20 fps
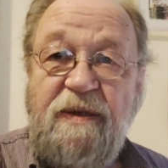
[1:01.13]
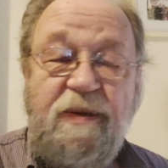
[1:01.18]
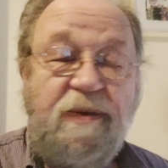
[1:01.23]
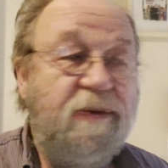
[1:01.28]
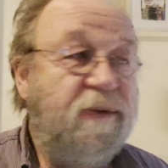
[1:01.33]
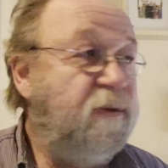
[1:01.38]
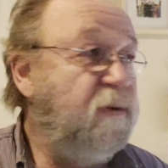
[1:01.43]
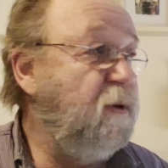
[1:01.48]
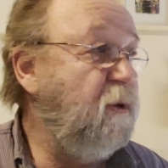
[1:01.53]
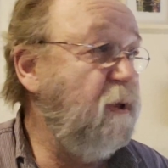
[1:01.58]

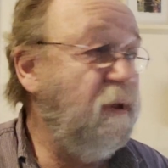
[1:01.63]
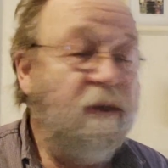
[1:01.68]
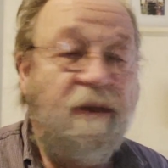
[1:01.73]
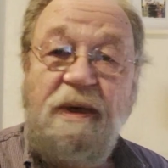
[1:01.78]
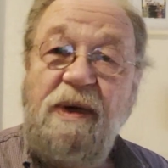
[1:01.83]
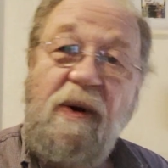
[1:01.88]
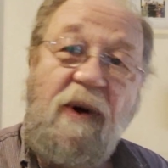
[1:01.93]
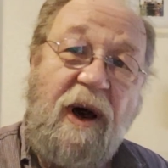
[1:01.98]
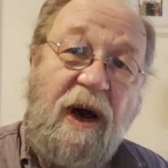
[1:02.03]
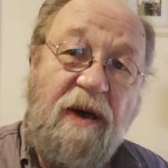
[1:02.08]
to
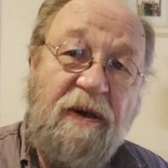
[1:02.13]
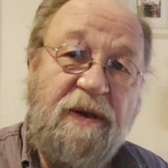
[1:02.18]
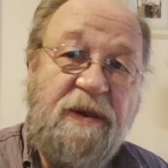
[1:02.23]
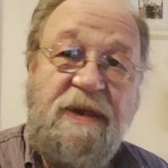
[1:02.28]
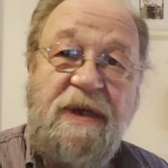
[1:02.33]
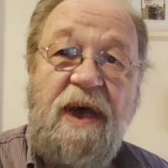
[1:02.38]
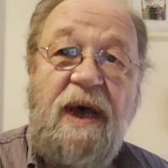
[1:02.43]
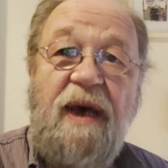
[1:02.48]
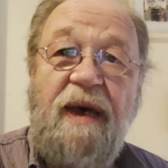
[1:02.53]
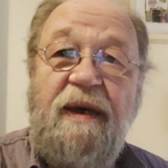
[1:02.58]
go
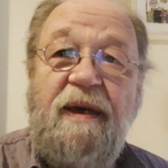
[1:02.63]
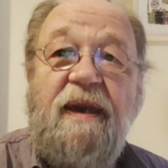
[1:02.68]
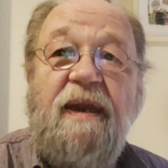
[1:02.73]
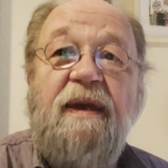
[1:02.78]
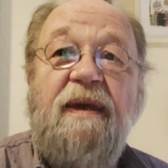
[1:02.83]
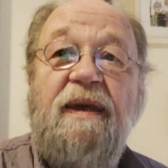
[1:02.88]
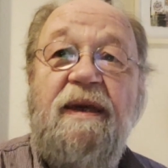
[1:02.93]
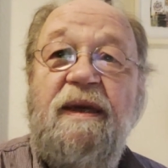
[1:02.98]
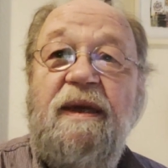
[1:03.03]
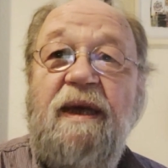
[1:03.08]
outside
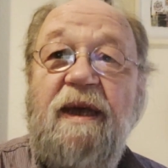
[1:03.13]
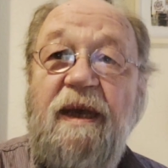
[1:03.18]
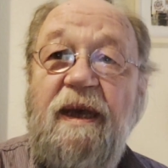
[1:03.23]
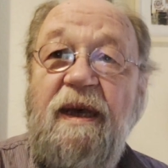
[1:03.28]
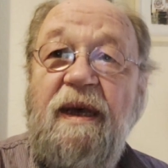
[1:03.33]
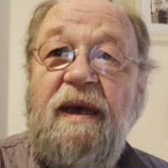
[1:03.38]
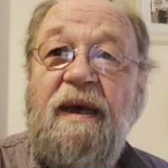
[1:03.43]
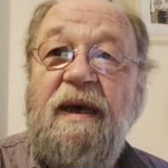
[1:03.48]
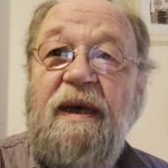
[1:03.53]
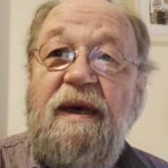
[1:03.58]

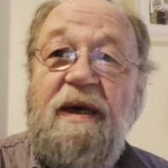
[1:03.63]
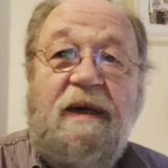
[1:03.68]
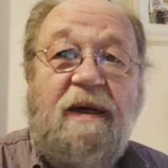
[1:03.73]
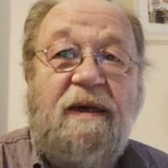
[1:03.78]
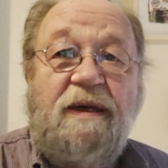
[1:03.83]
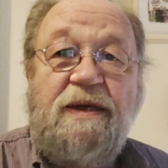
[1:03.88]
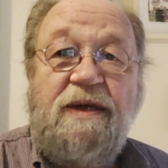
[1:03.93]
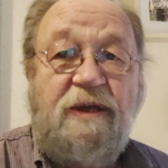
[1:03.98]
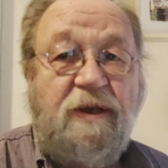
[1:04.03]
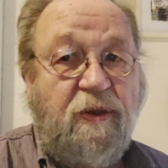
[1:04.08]

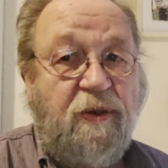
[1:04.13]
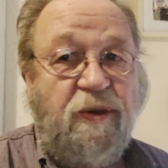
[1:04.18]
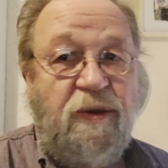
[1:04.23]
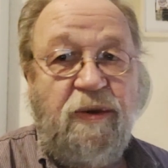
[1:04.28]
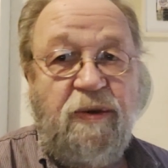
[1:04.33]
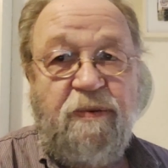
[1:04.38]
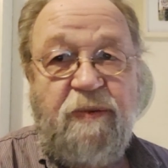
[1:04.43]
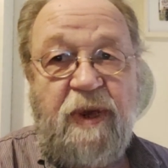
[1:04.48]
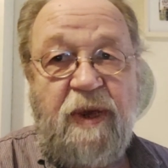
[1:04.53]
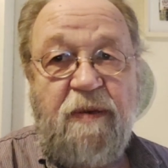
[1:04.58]
and show
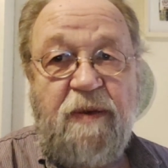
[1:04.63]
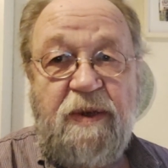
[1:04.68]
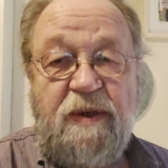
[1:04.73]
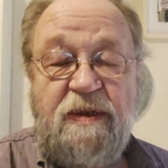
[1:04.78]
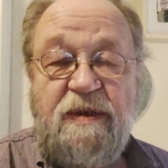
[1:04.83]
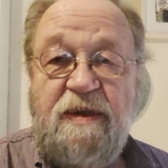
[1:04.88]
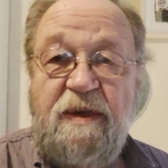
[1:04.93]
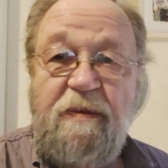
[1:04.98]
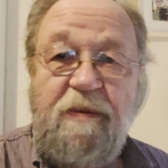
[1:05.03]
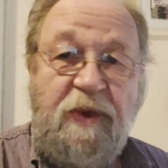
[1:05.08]
you maybe
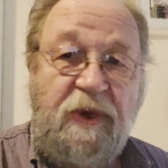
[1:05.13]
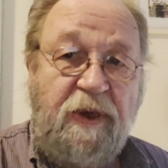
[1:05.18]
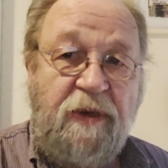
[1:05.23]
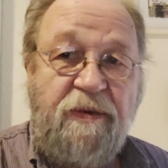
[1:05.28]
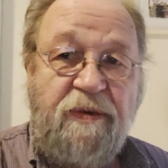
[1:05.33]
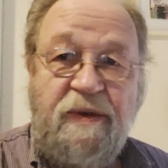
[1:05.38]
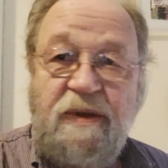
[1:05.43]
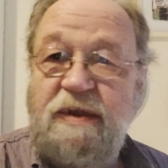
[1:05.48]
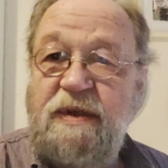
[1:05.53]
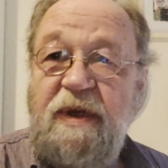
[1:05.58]
some
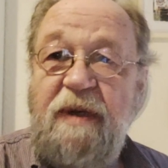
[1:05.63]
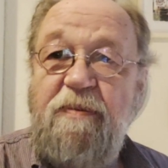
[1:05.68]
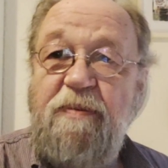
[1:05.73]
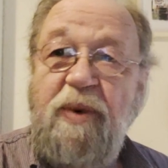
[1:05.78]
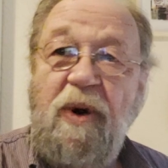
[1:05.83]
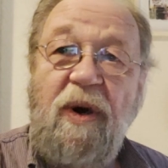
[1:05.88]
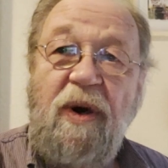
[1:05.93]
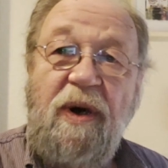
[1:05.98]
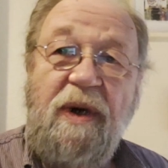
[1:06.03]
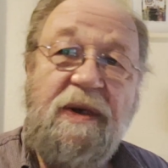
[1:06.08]
interesting
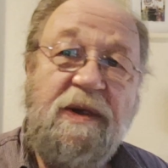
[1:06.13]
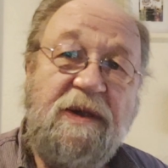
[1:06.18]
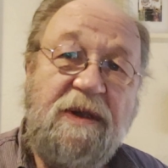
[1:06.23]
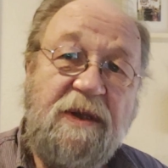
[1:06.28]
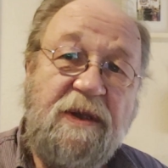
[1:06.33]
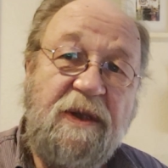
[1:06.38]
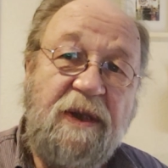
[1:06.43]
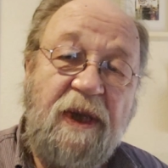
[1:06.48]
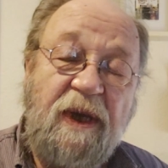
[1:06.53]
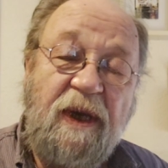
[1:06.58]

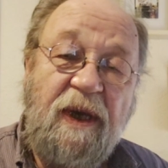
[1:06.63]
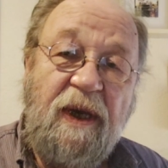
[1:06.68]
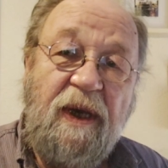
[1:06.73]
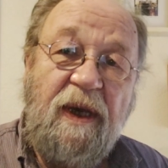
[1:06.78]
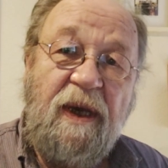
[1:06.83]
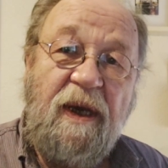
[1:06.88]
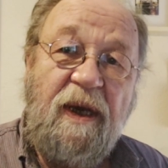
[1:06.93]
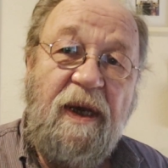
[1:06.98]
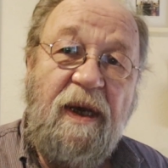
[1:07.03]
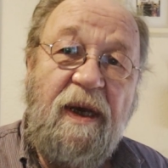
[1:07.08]
points,
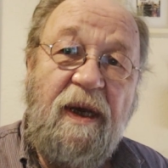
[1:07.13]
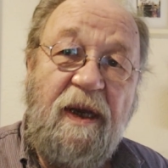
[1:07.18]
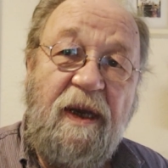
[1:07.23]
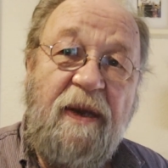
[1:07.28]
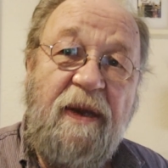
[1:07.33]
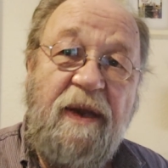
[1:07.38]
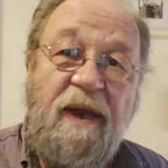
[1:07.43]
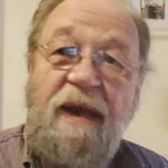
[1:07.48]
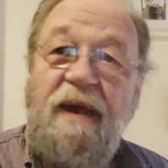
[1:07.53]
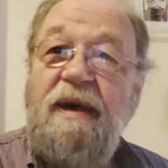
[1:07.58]

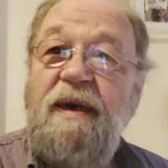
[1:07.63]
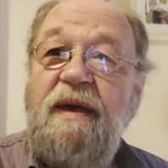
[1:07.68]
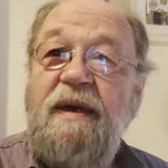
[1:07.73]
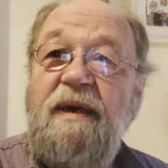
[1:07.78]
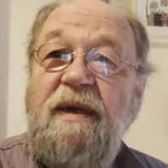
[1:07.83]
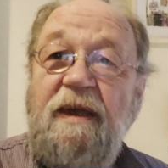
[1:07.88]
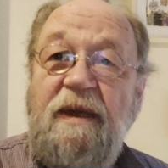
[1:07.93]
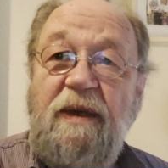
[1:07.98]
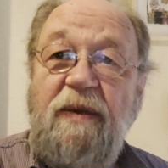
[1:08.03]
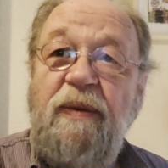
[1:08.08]
then
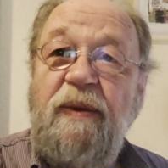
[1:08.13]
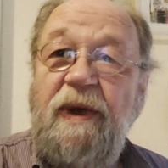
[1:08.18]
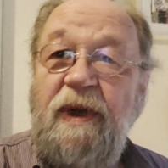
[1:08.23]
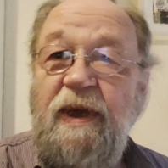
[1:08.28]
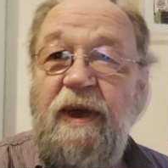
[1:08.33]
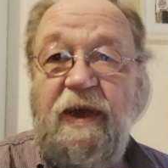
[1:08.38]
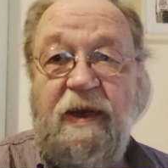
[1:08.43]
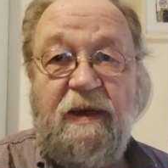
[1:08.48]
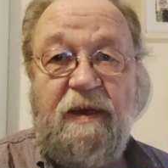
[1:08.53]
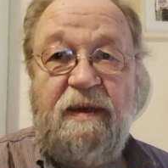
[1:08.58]
you will
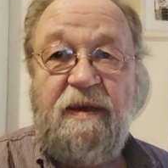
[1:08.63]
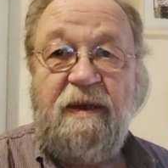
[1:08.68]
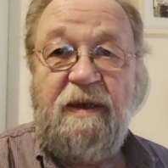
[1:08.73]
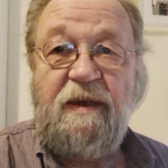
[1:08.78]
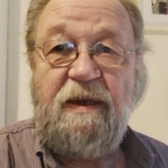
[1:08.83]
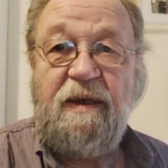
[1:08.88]
get